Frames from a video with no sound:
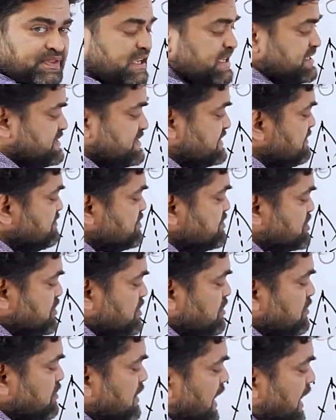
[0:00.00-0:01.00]
It seems to
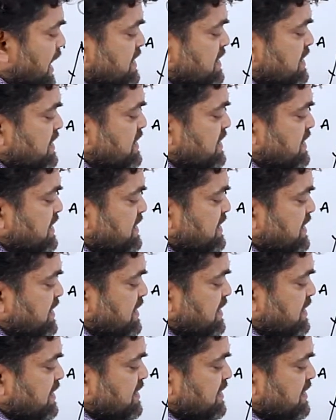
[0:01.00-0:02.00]
you like
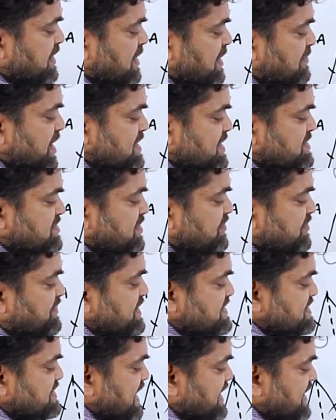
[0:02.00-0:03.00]
the mass of
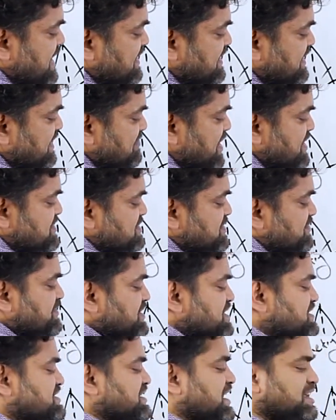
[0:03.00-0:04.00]
this side and the mass of
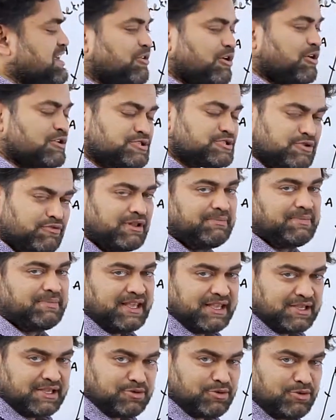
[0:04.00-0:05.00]
this side also will
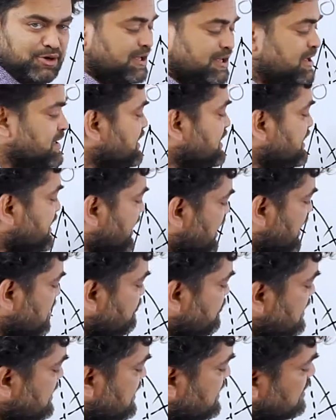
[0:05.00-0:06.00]
be equal,
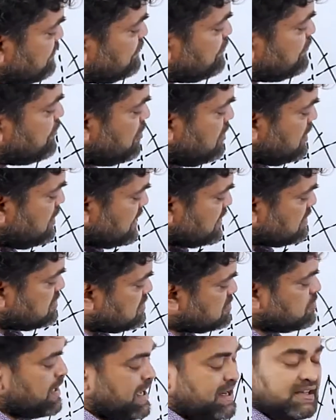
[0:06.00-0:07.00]
and we can fold it
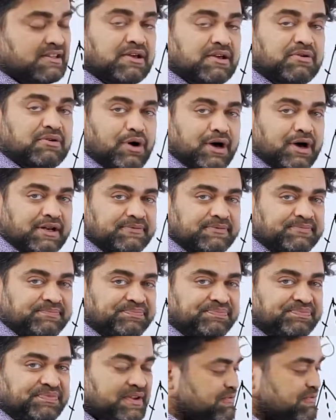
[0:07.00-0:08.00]
to another one
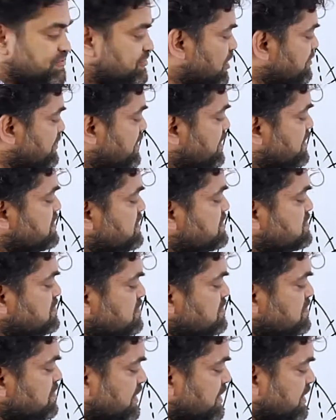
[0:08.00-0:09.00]
from here
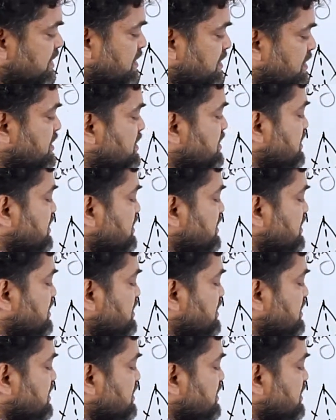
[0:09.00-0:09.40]
to here.